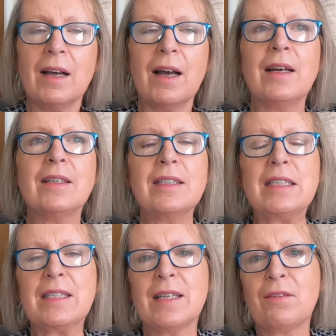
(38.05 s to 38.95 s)

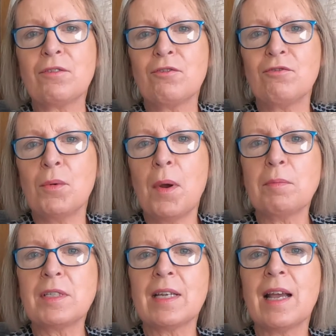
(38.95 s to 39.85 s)
and they grew
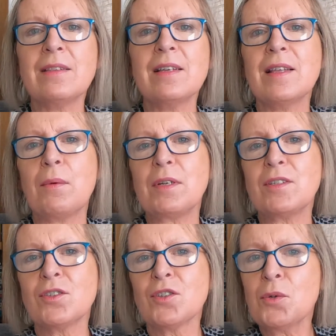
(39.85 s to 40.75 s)
up together. They went
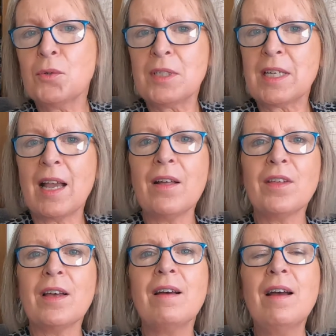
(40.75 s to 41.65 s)
to school
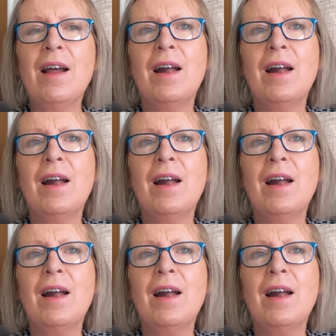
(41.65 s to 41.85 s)
together.